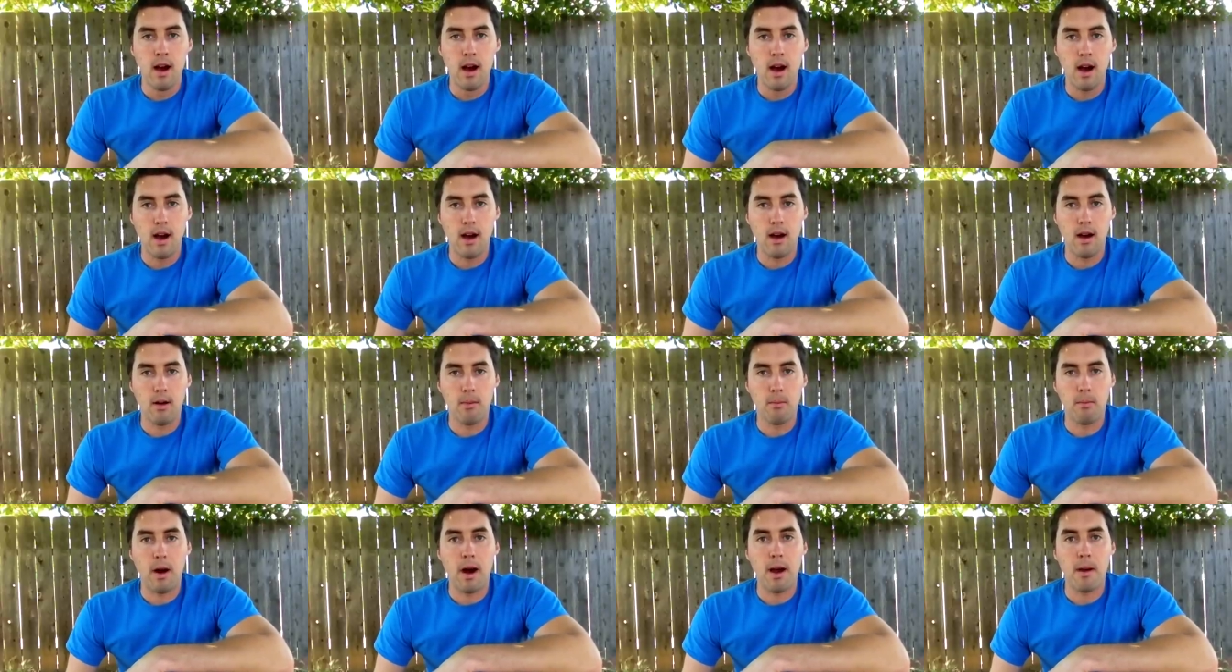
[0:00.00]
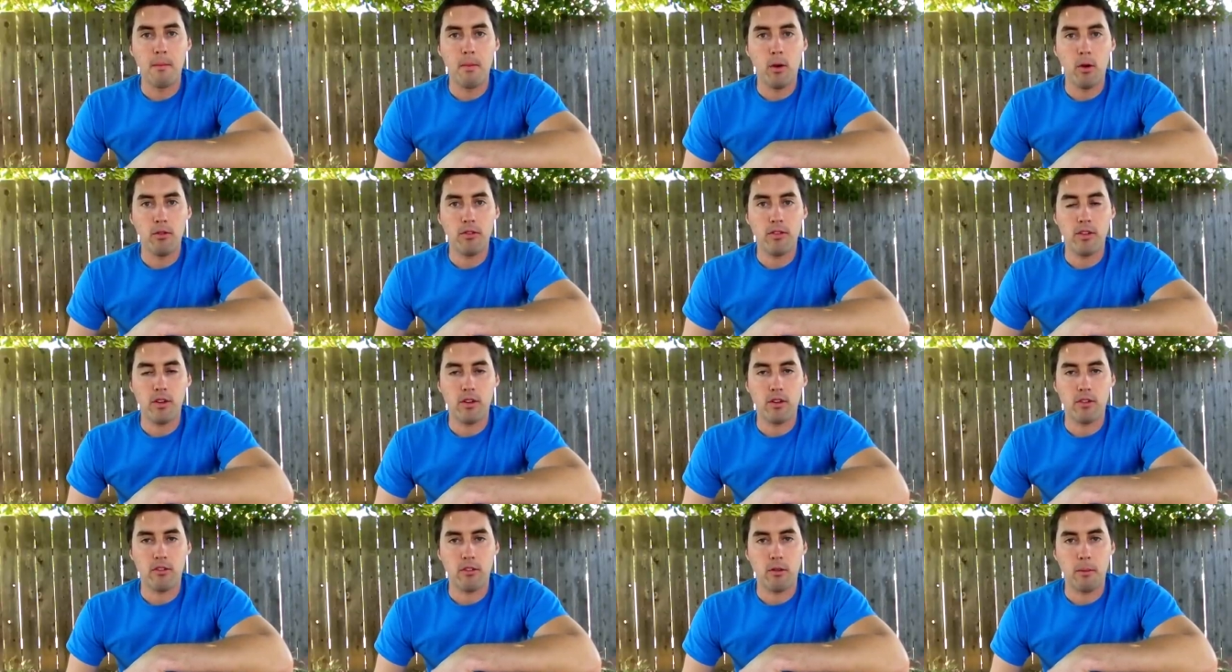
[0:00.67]
uh, buy most of
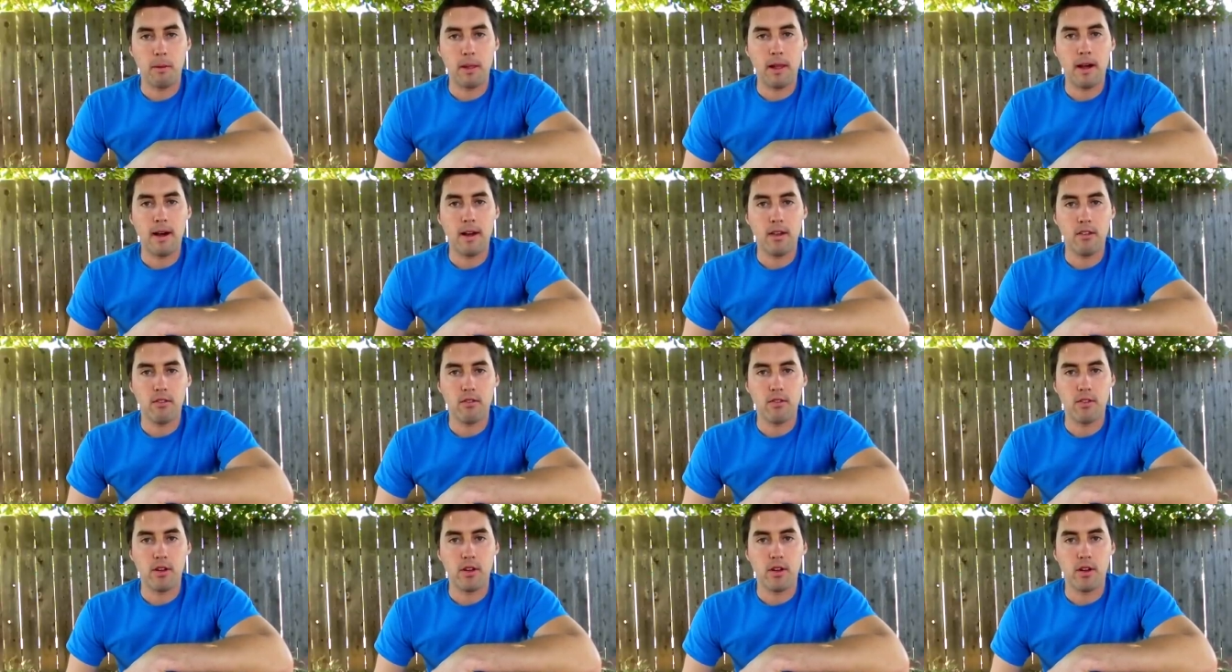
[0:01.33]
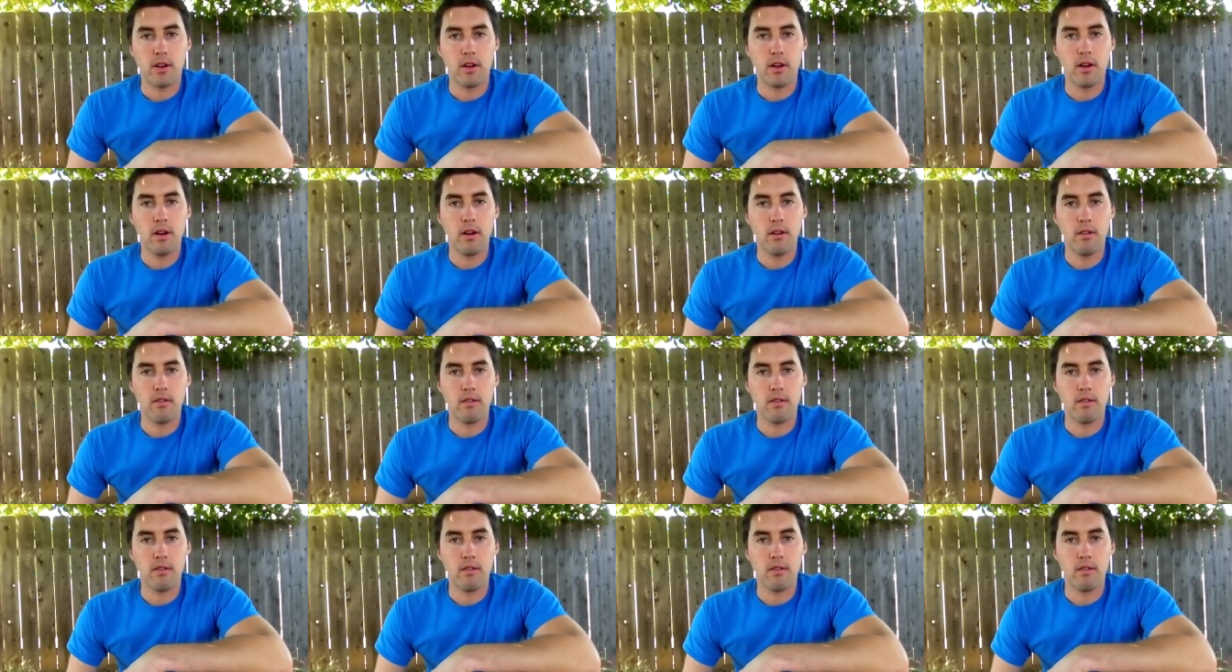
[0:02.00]
your supplies for your